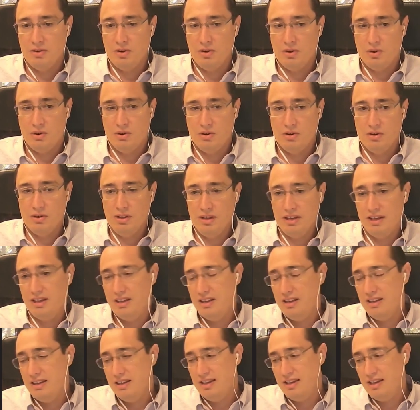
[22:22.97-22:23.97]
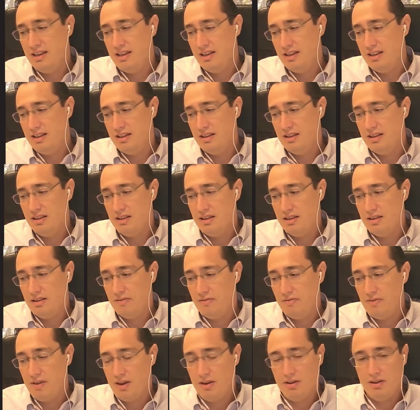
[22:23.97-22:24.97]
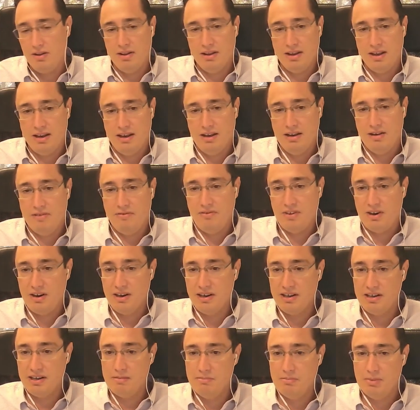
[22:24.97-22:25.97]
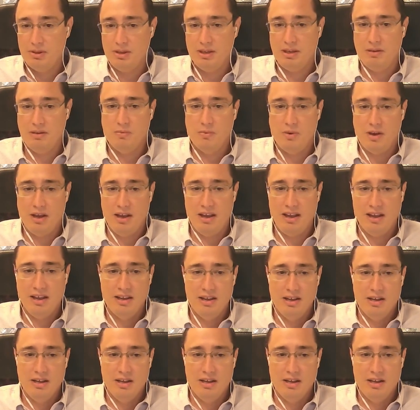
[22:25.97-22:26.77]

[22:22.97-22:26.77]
early in the funnel and in a very complete way